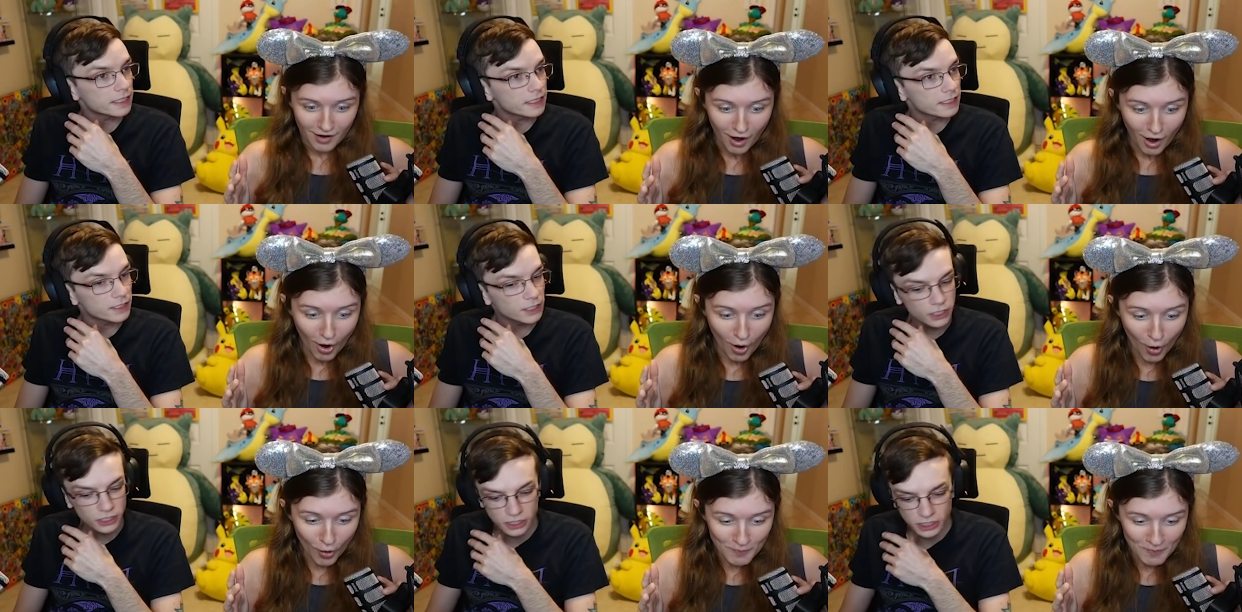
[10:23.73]

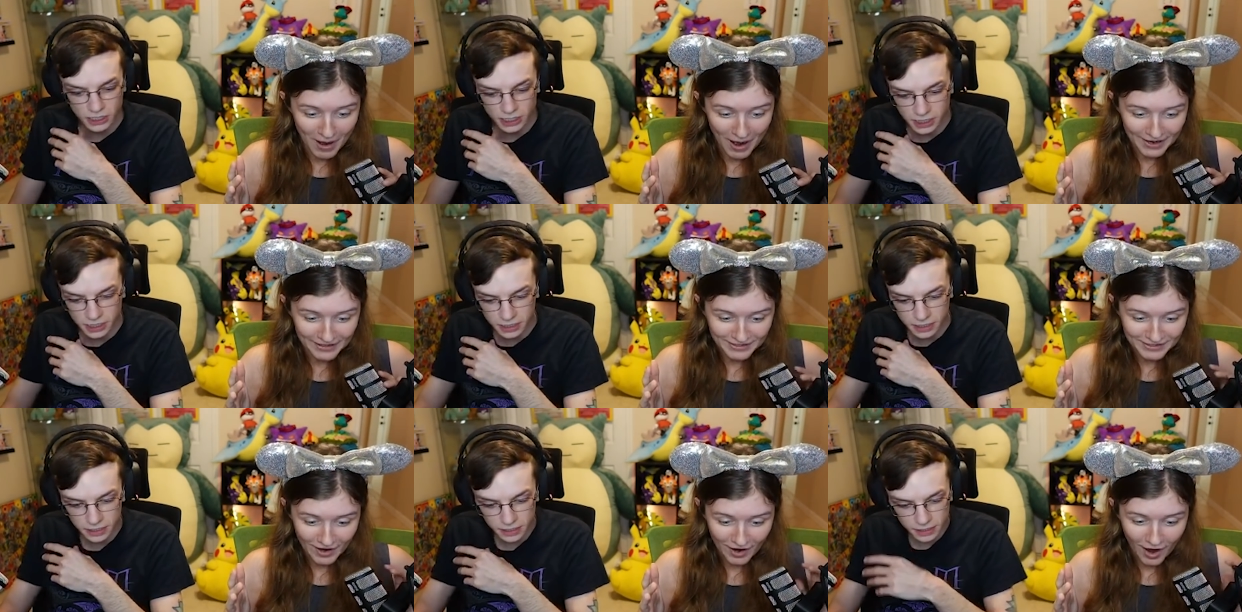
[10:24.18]
Speaker 1: Oh Your
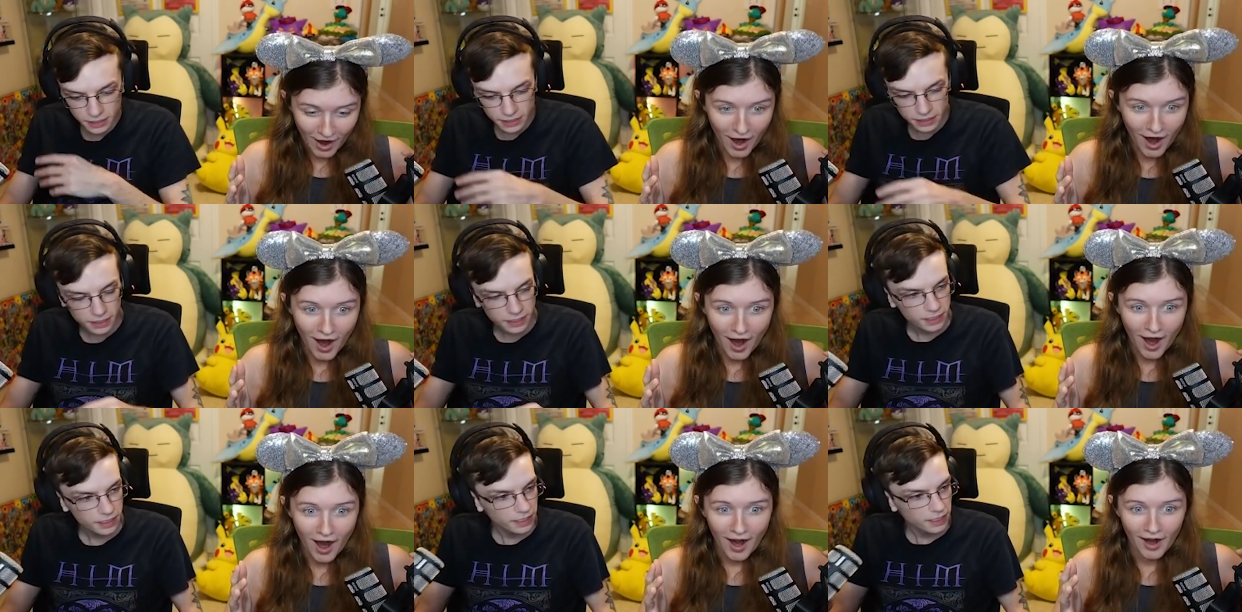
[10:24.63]

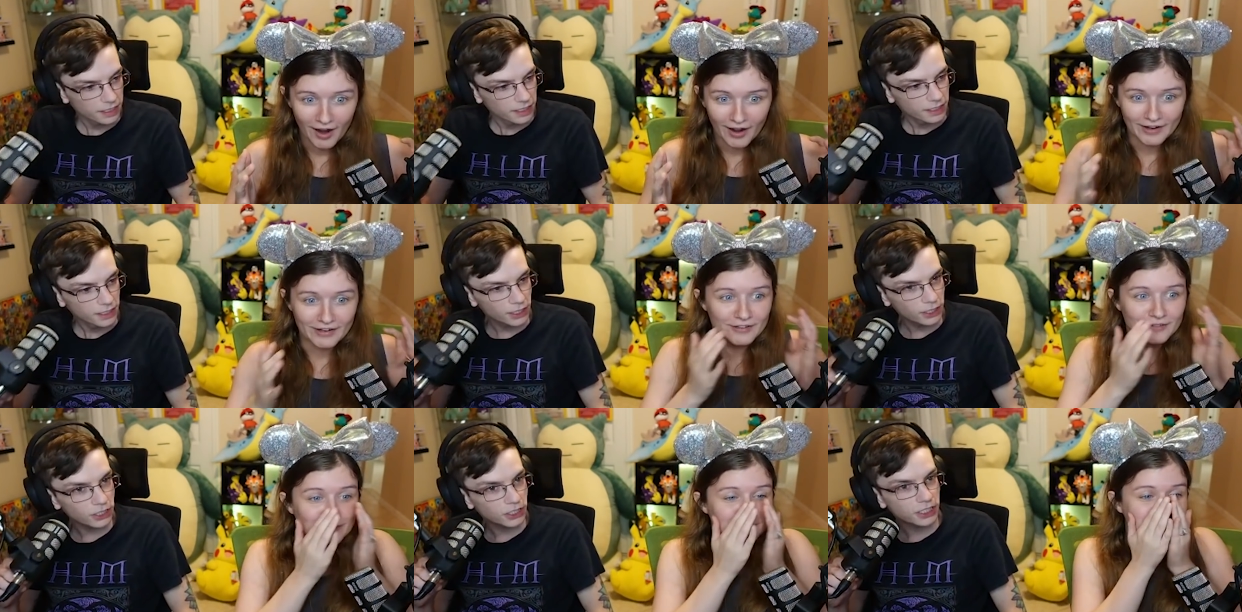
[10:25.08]
my god! Your
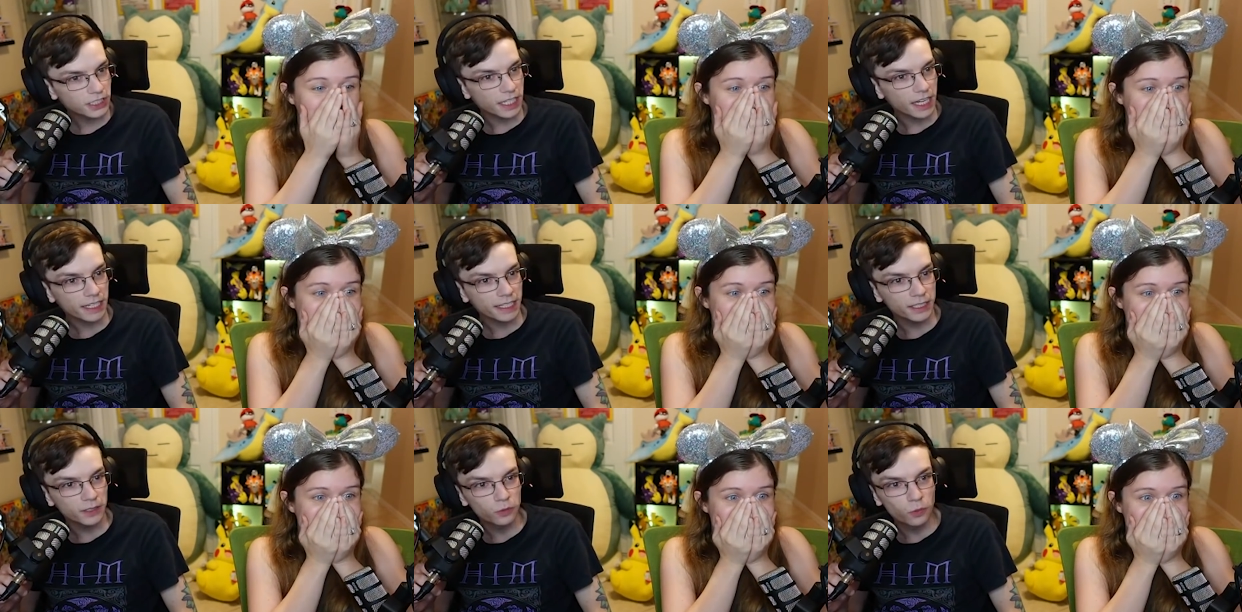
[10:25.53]

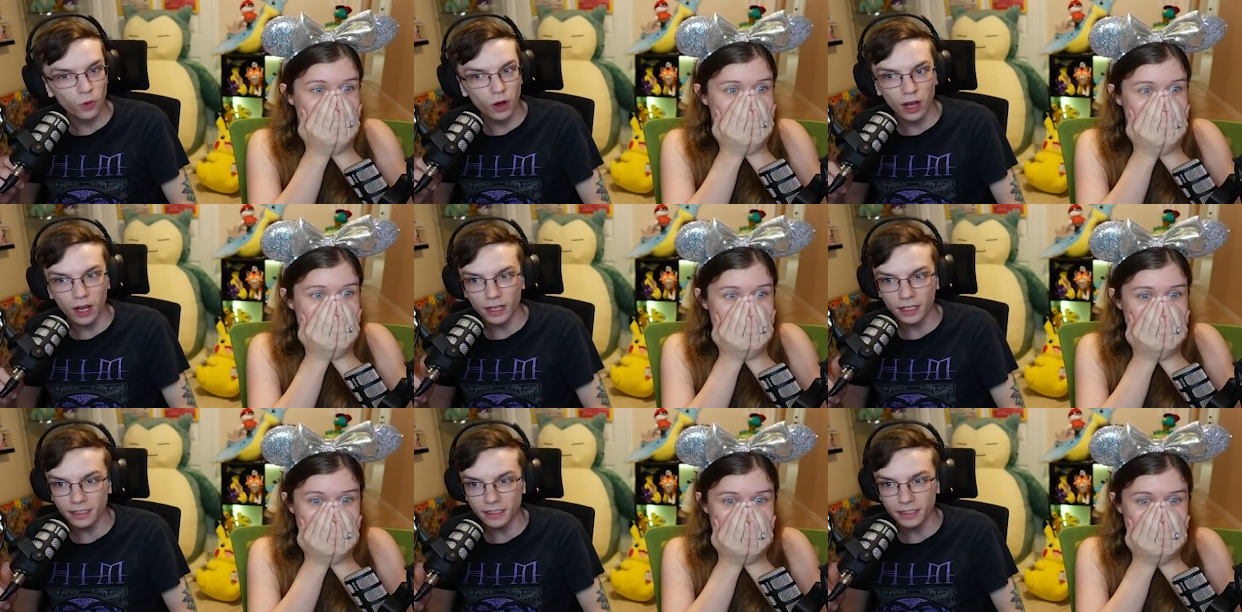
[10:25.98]
second one?